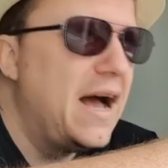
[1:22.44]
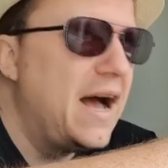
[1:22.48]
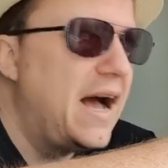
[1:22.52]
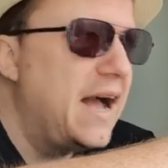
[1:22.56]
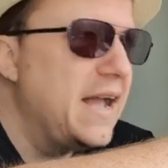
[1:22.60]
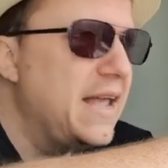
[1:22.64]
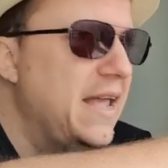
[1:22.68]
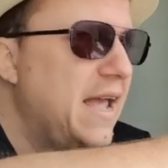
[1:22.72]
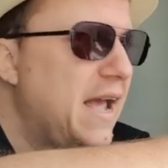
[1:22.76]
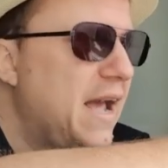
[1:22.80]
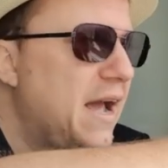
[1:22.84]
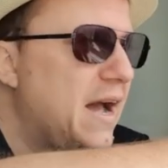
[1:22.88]

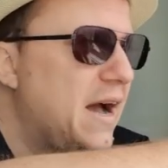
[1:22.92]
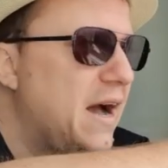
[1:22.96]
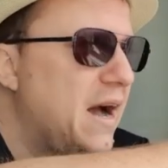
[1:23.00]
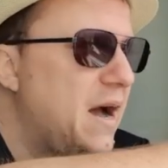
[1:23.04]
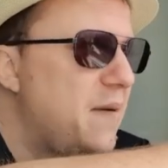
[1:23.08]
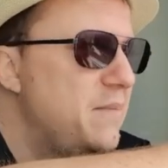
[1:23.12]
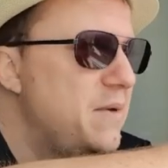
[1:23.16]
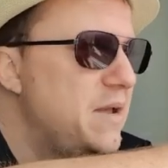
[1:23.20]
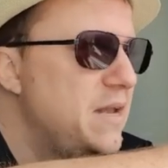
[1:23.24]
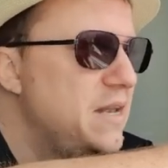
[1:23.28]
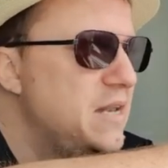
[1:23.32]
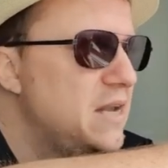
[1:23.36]
yeah, I
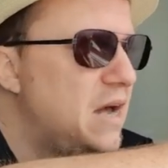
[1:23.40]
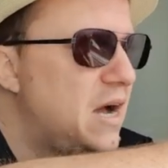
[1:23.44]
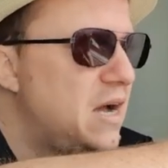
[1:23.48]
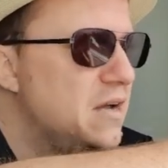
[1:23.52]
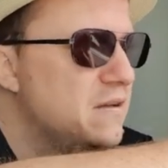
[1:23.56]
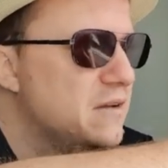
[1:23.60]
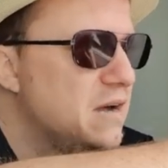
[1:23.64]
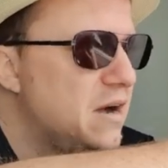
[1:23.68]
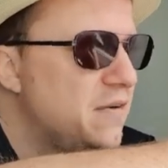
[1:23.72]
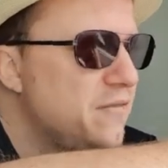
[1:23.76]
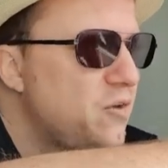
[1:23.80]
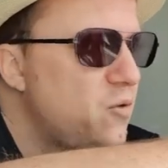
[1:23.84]
mean,
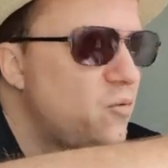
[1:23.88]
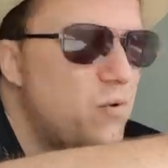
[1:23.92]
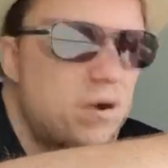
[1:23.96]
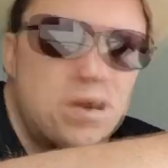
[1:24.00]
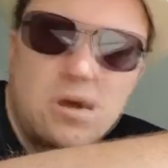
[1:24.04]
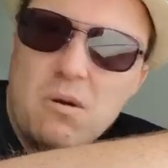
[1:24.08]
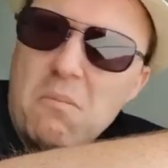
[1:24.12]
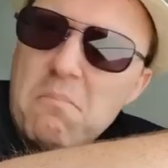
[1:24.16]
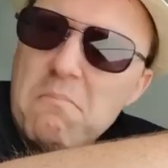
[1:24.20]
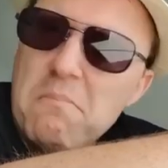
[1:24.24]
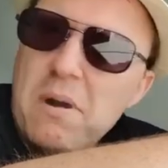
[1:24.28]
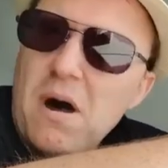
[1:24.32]
I've already
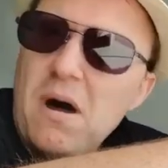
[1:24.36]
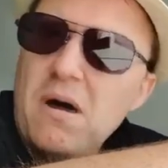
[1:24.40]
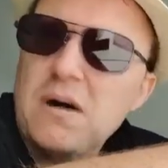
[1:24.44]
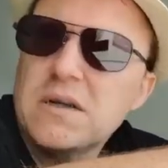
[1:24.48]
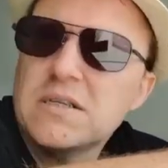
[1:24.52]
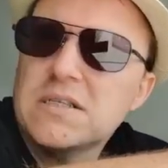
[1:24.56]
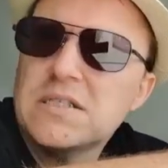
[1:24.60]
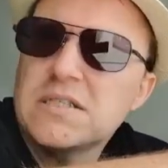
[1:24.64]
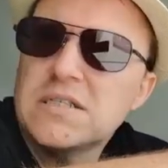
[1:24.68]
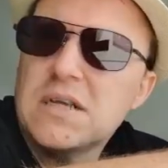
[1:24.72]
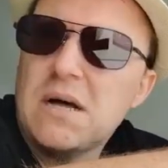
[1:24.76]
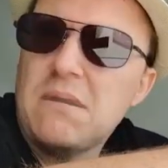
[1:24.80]
gone
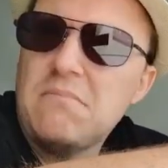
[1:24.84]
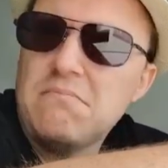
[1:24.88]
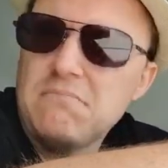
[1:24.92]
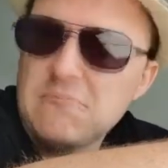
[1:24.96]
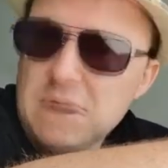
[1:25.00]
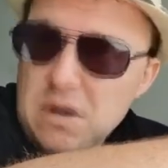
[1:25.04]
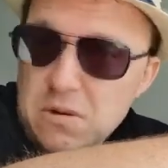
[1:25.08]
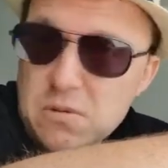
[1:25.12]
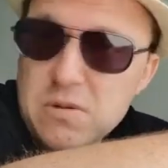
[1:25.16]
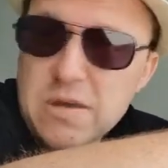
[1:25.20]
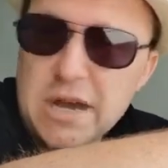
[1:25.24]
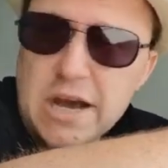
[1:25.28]
past some
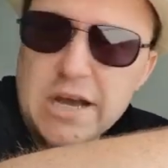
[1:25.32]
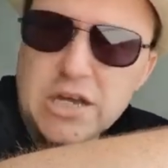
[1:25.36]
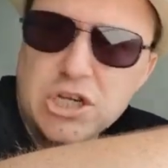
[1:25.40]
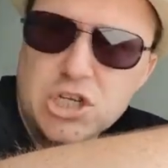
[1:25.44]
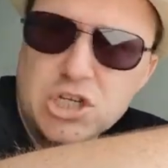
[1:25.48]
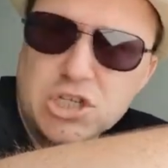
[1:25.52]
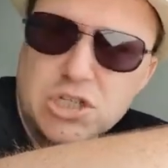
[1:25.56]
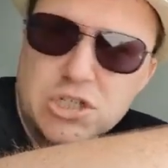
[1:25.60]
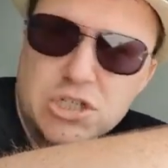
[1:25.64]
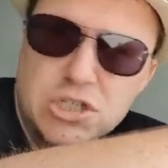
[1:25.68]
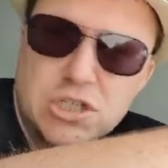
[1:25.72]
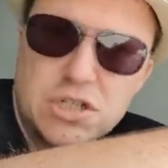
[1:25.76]

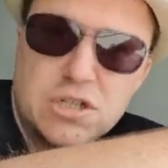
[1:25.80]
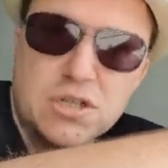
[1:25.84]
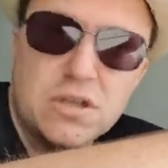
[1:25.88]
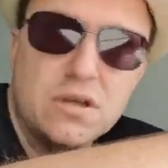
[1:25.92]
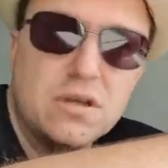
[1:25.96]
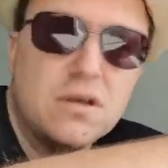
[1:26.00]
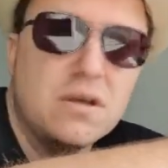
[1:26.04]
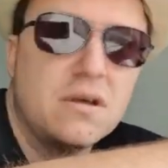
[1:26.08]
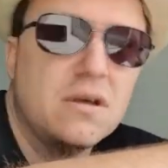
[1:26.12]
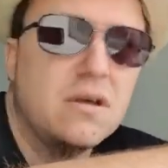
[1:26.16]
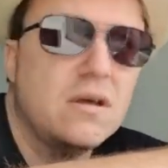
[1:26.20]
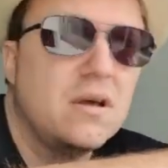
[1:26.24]
locations
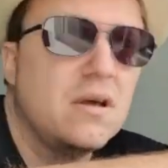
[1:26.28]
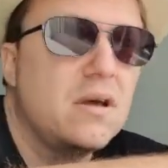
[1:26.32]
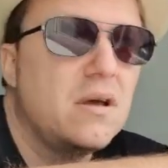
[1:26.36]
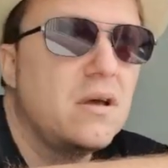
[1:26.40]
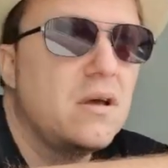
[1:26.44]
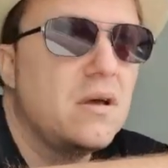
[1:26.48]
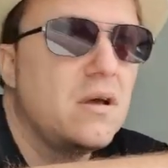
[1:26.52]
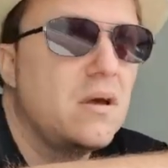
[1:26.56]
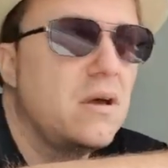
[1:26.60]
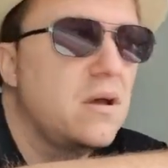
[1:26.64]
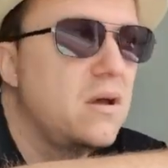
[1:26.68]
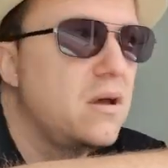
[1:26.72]
that
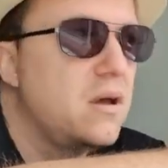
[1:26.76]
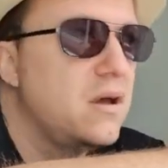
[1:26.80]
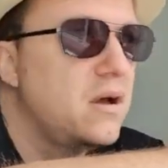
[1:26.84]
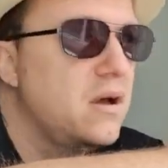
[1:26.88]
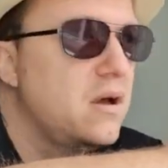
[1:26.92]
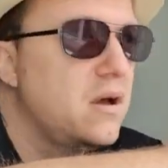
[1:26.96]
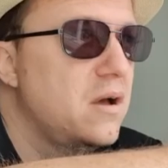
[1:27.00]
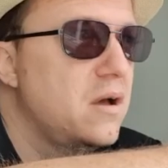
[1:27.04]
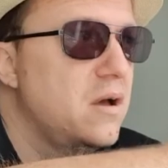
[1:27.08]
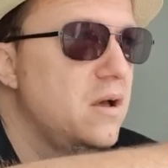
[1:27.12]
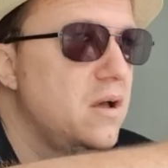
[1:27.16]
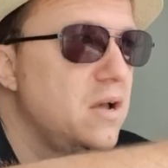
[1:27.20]

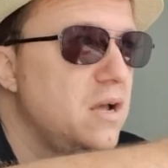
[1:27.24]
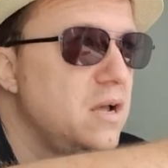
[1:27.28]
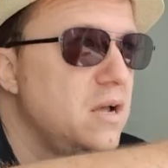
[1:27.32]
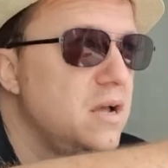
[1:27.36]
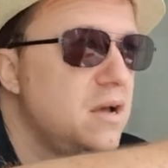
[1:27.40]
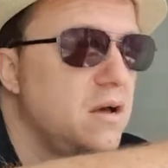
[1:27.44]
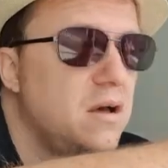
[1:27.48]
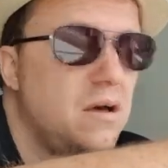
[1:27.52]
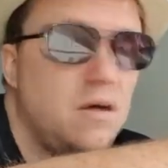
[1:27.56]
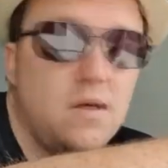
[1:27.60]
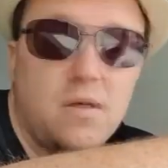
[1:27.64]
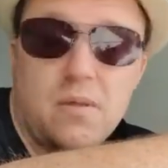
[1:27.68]

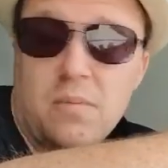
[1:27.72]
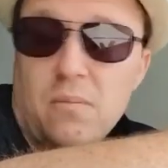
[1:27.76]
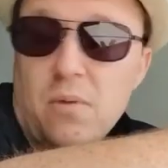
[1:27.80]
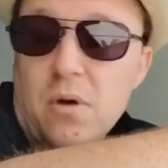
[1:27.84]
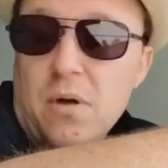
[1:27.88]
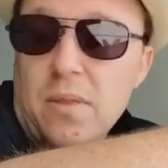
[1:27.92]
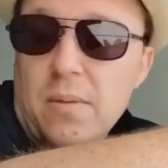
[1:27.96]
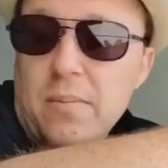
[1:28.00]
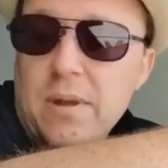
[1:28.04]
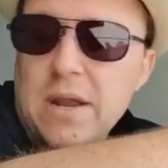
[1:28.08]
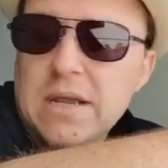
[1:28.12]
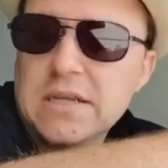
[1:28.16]
were
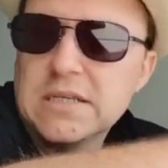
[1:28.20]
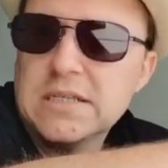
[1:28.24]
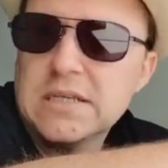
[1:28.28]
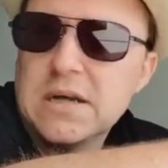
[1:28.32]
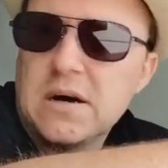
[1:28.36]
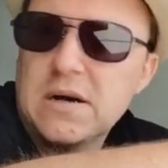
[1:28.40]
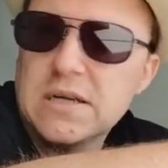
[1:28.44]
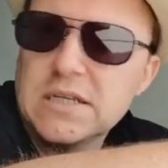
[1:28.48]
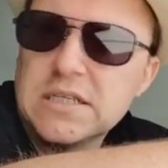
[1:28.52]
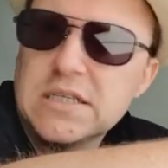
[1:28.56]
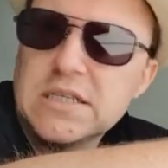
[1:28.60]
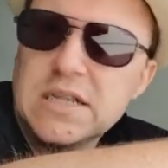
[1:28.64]
the places that
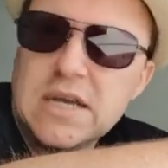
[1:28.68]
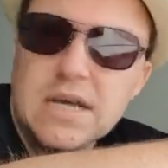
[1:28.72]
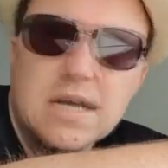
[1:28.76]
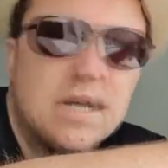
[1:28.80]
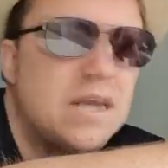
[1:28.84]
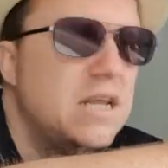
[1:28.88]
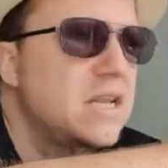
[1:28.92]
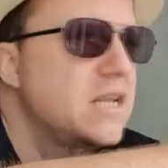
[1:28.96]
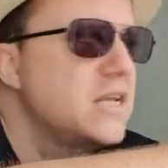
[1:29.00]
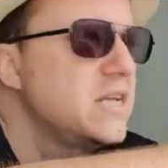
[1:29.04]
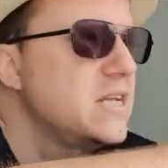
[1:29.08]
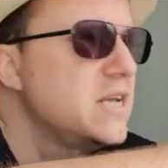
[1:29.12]
I
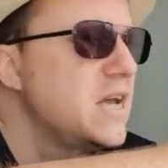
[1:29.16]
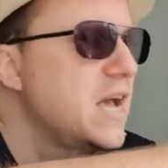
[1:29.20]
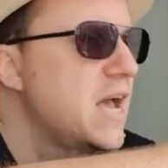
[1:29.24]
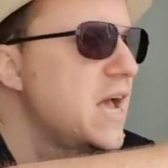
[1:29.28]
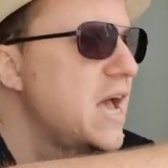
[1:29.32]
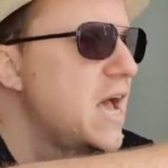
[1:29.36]
stayed.